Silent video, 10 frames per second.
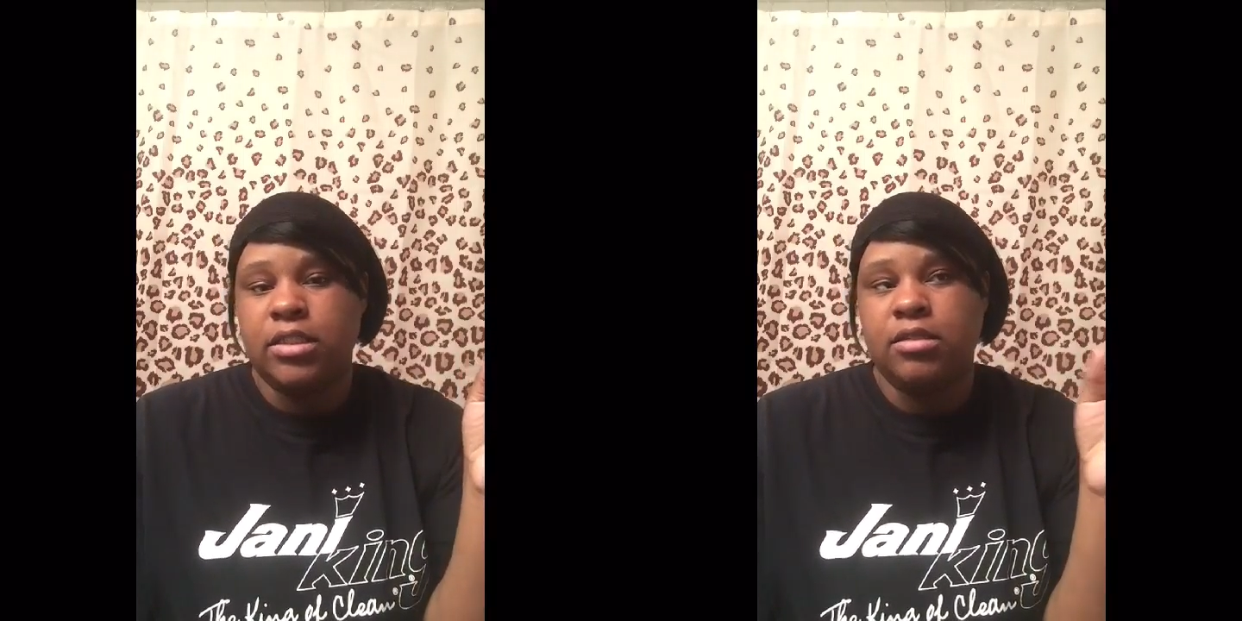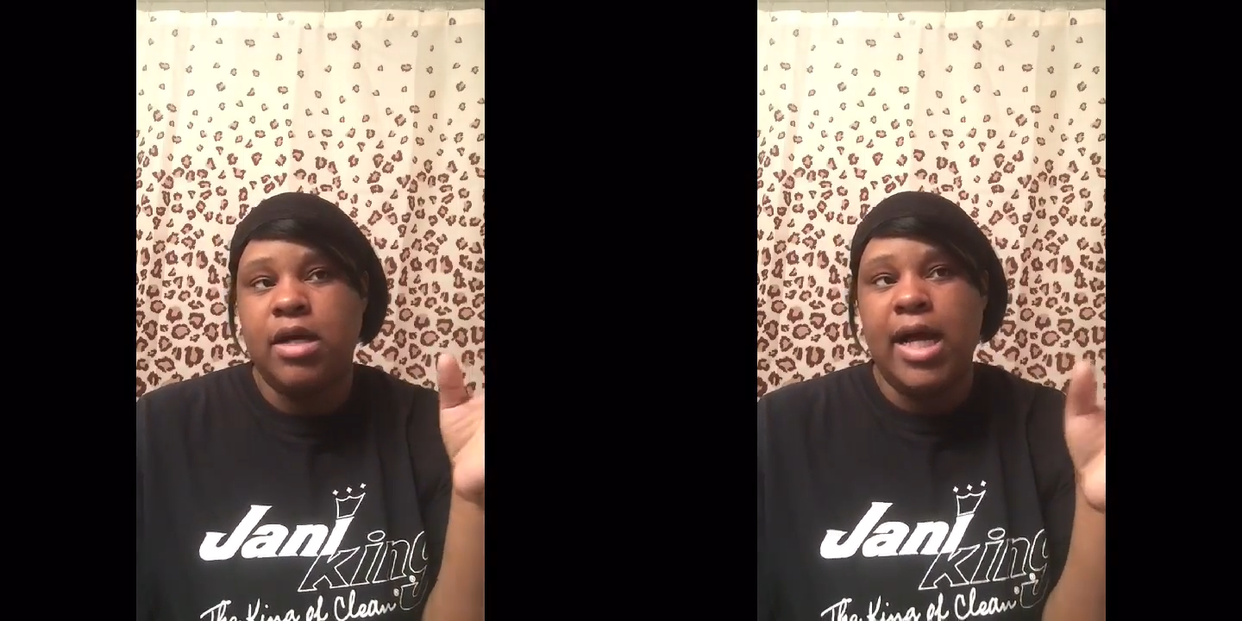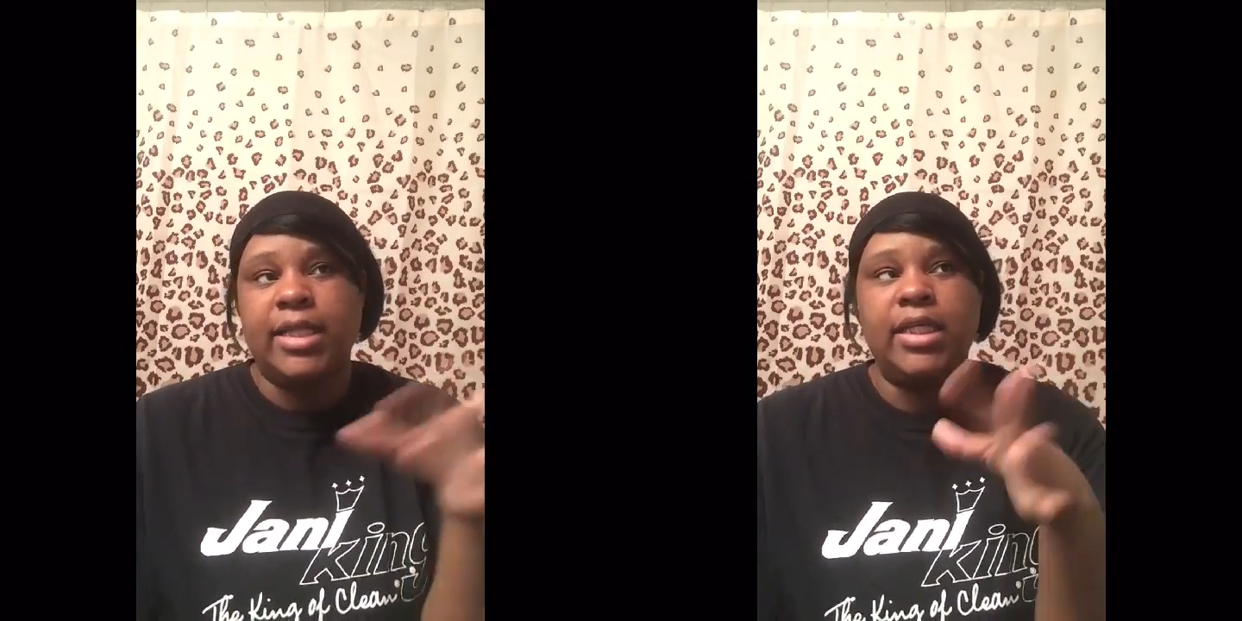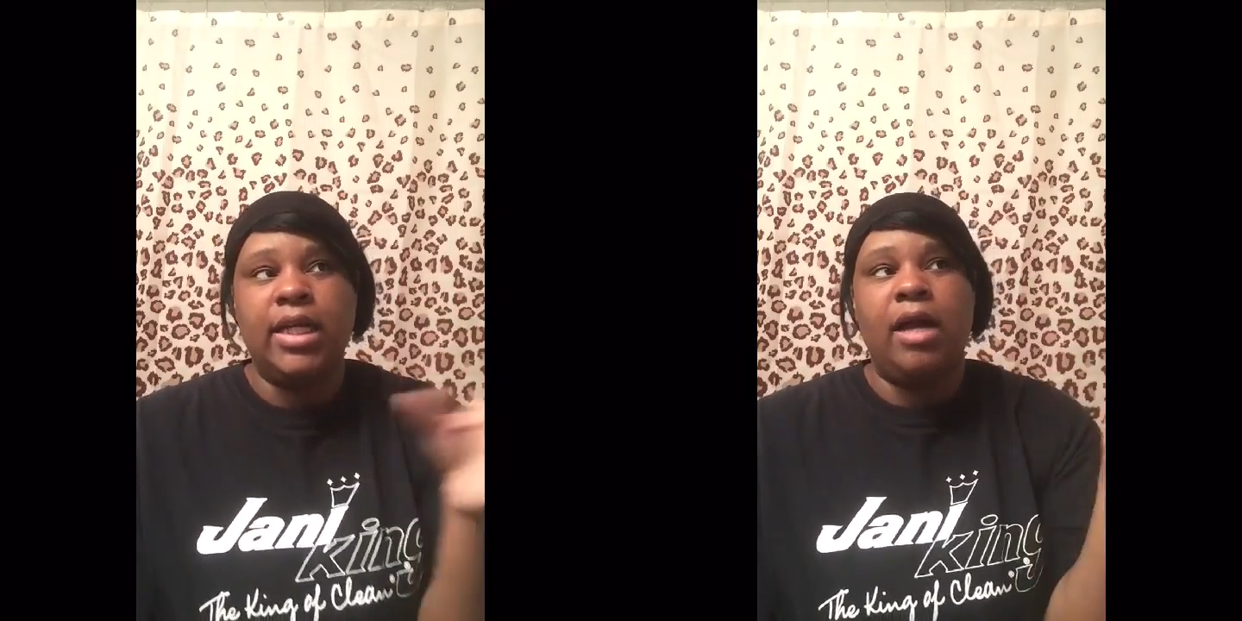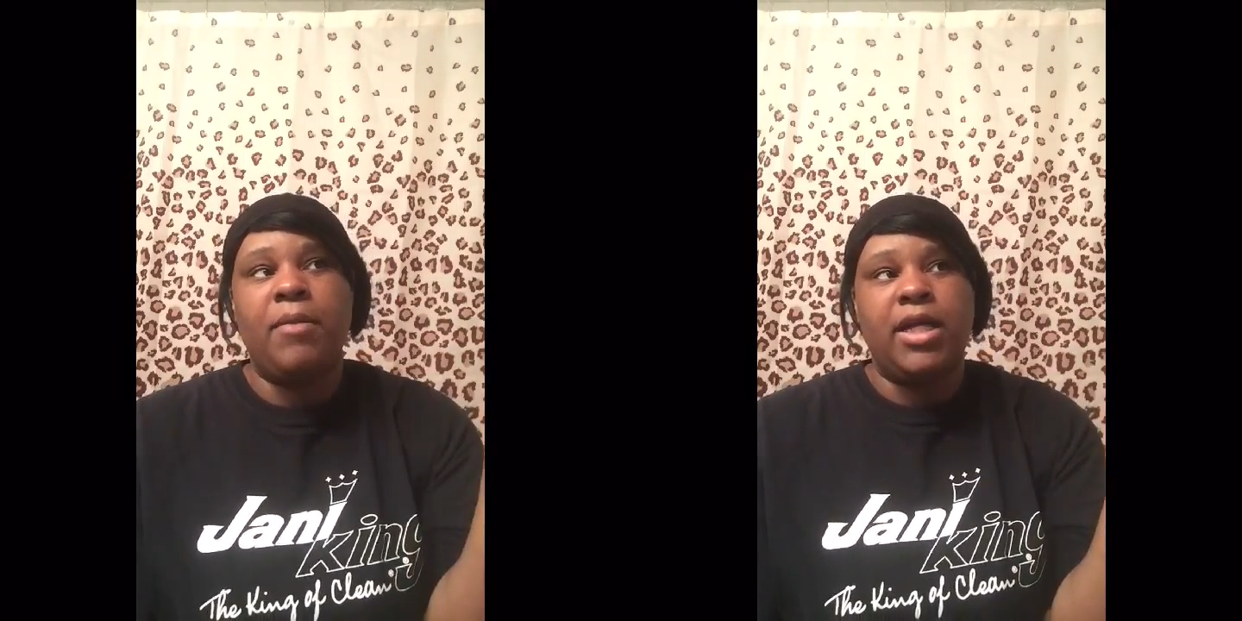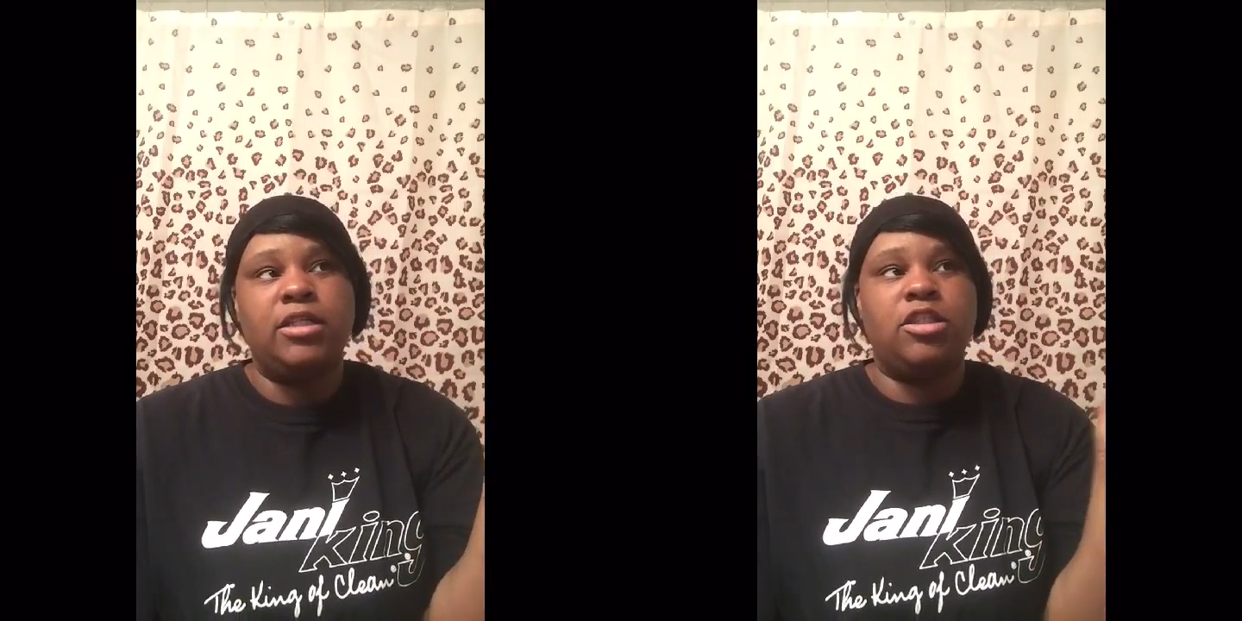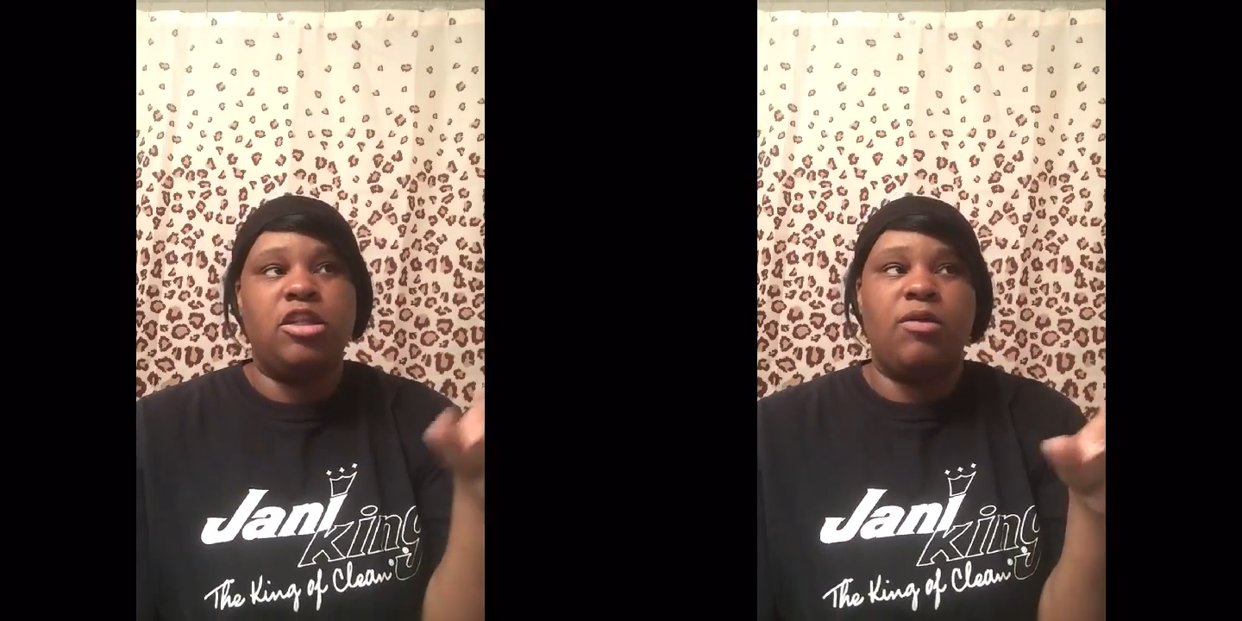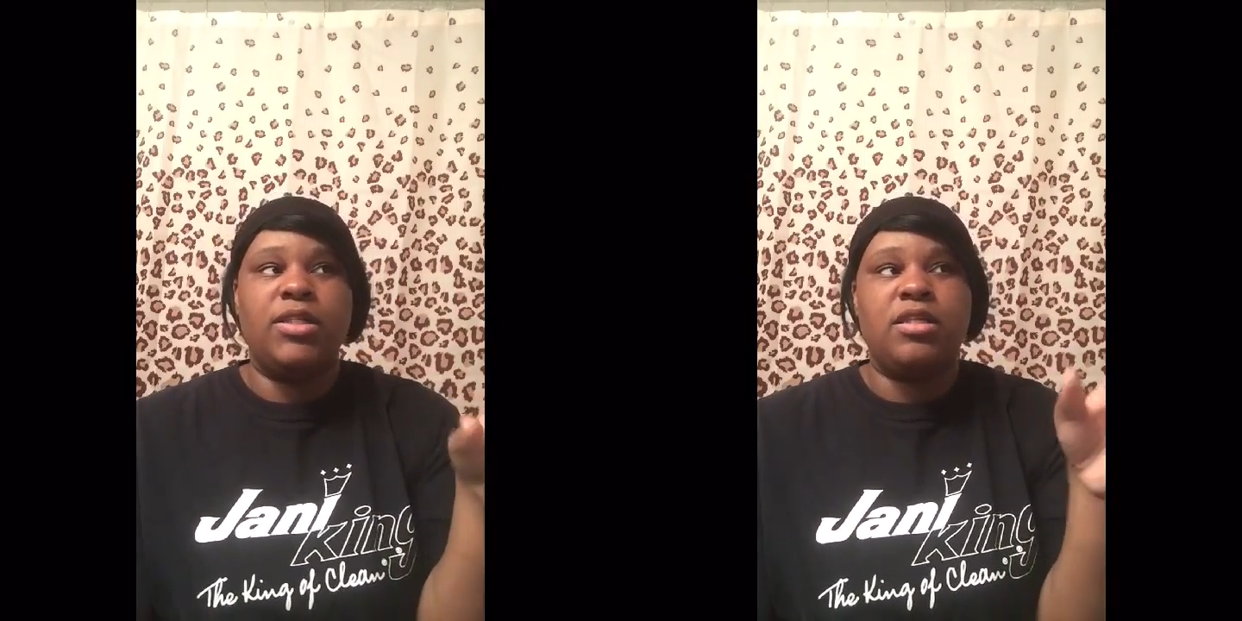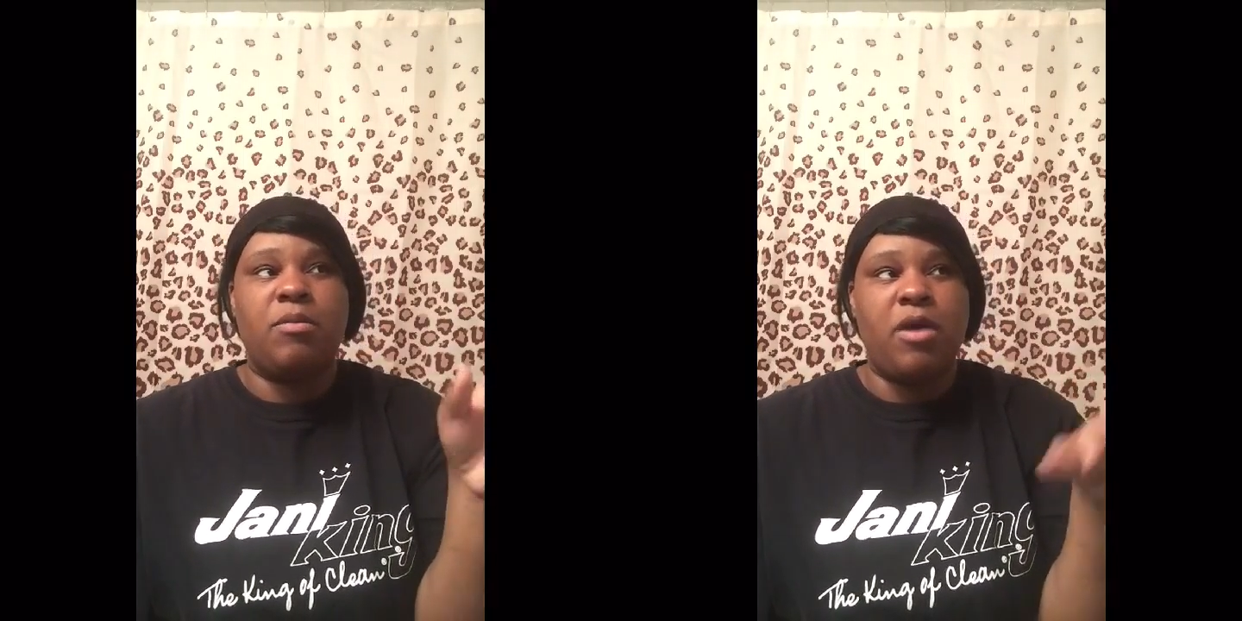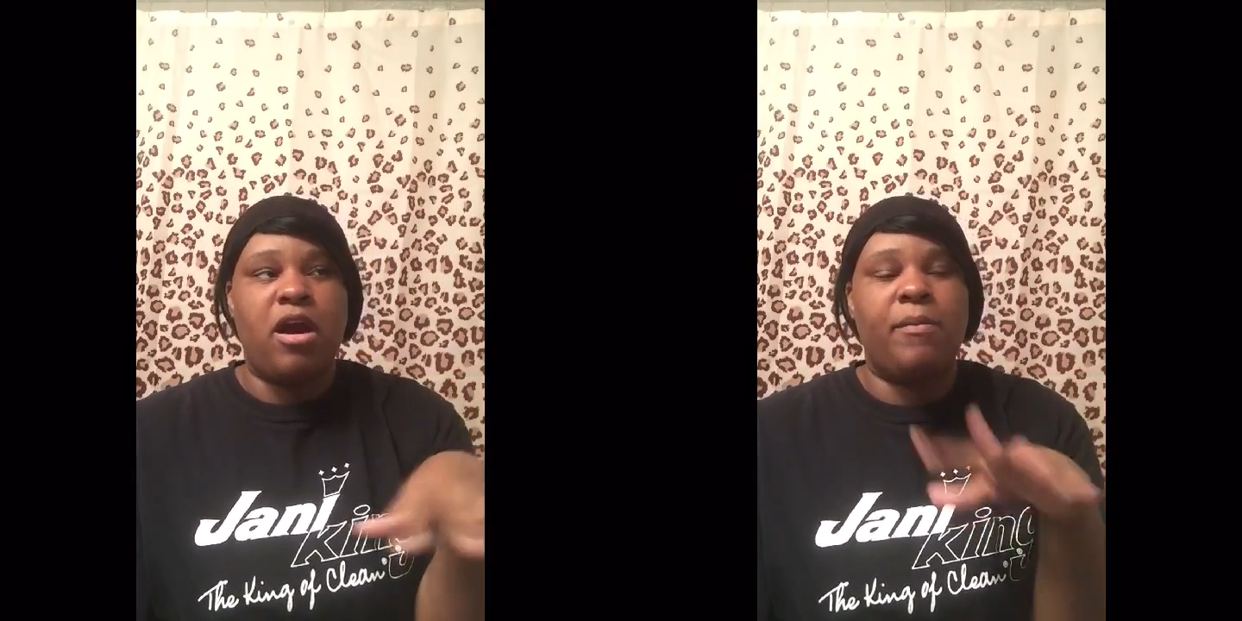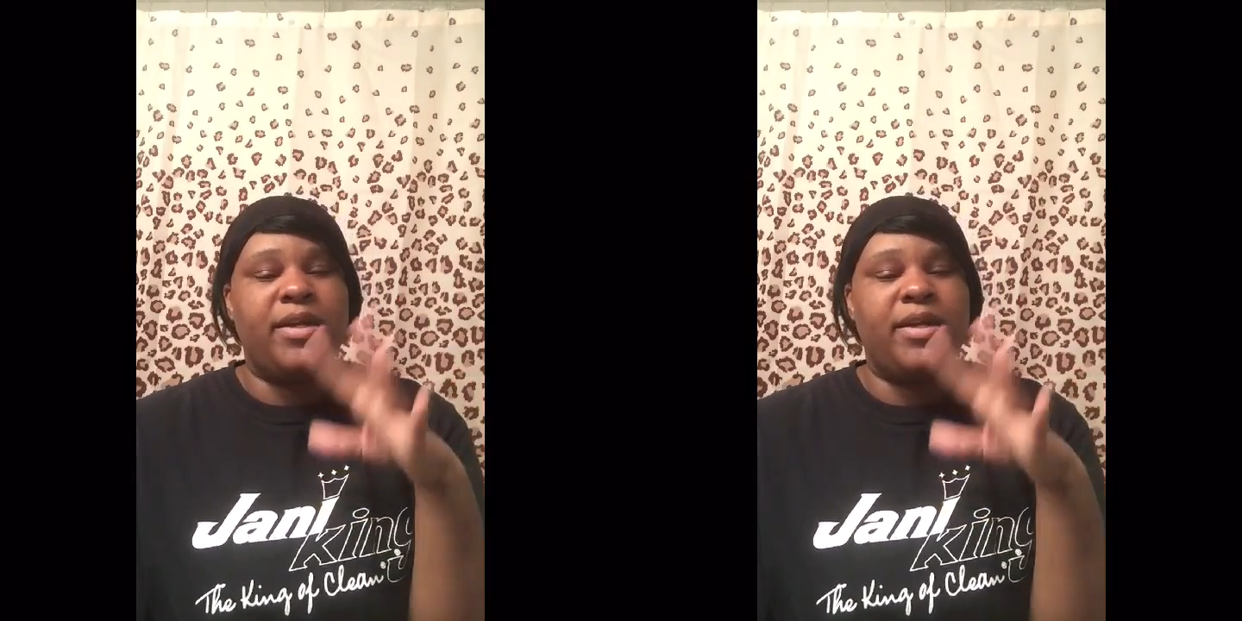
So I think I might show it tomorrow,